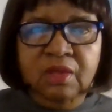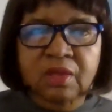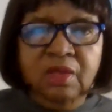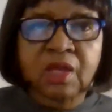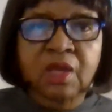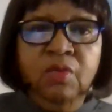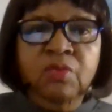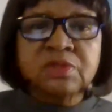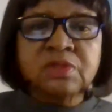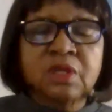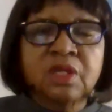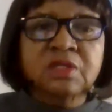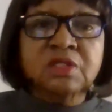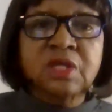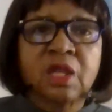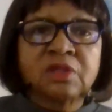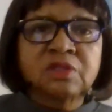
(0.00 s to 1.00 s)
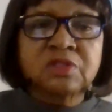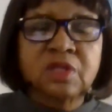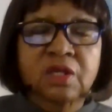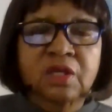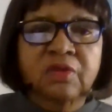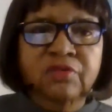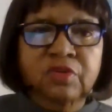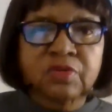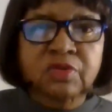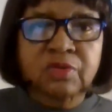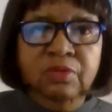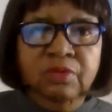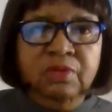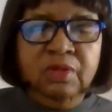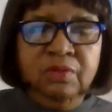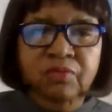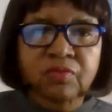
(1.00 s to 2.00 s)
He wasn't intelligent enough to do
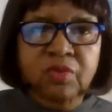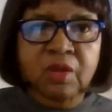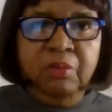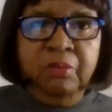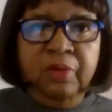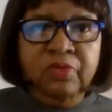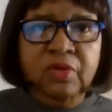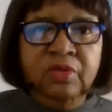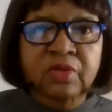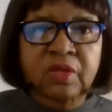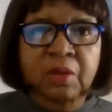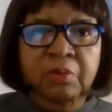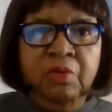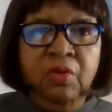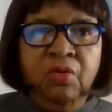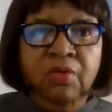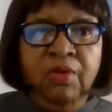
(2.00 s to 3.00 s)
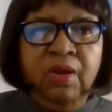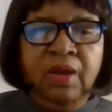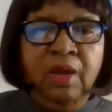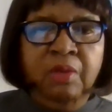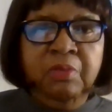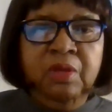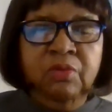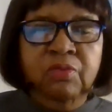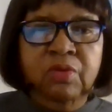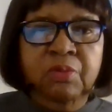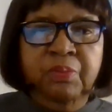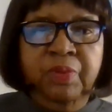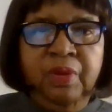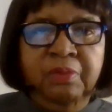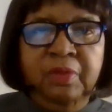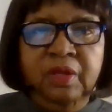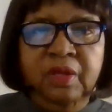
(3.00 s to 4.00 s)
it, but the
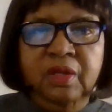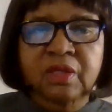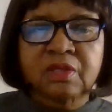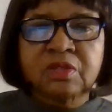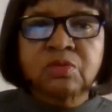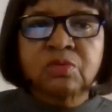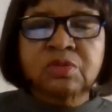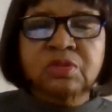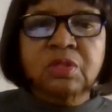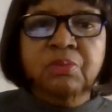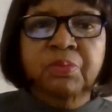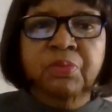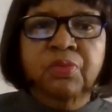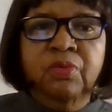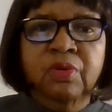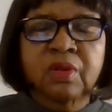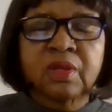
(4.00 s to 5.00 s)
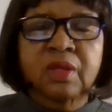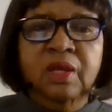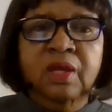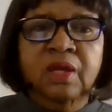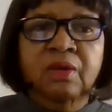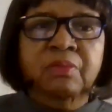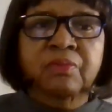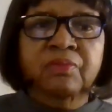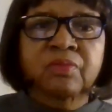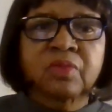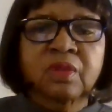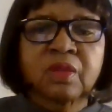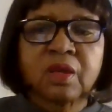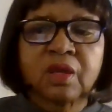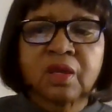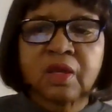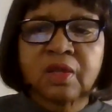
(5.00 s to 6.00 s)
Republicans who supported him
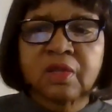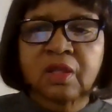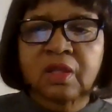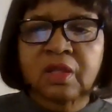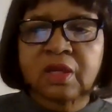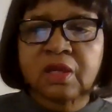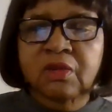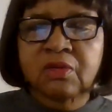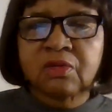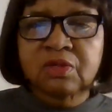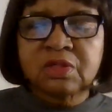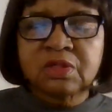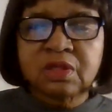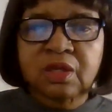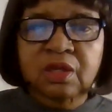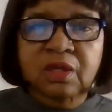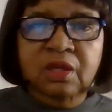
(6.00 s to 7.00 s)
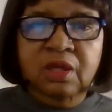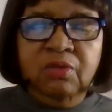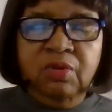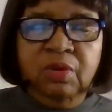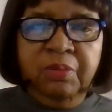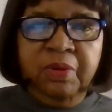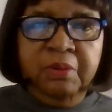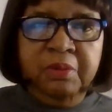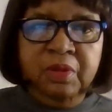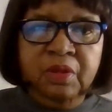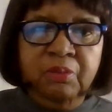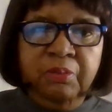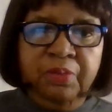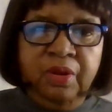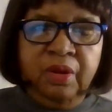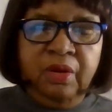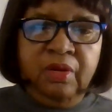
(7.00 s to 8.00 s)
and the leaders in the Republican
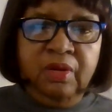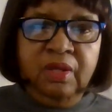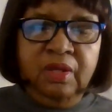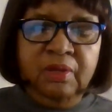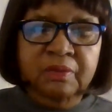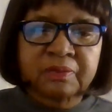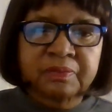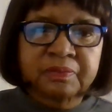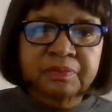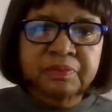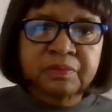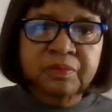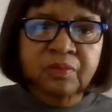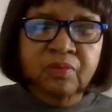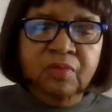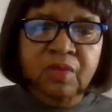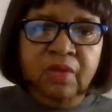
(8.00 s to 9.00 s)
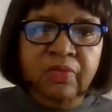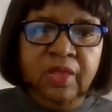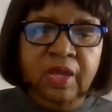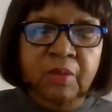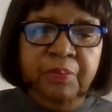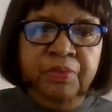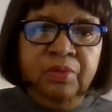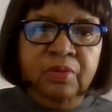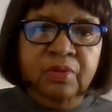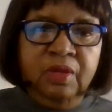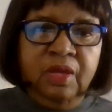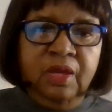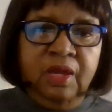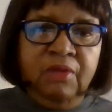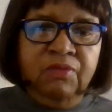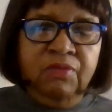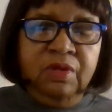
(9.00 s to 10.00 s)
Party, they put
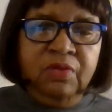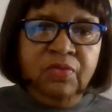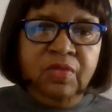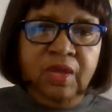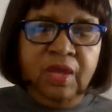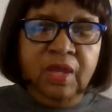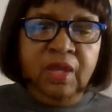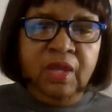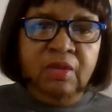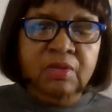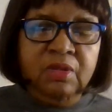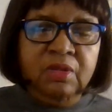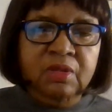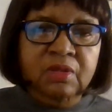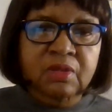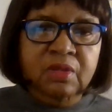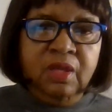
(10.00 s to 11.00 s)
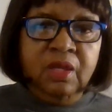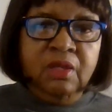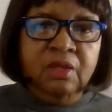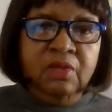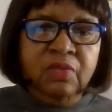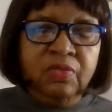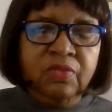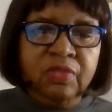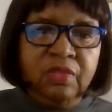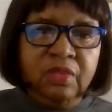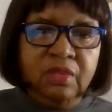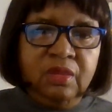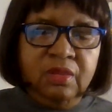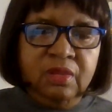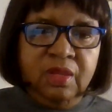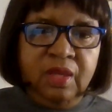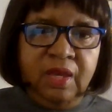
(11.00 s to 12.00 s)
everything they could,
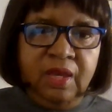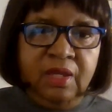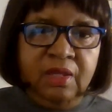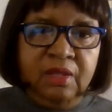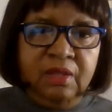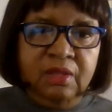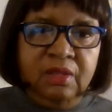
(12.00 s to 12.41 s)
that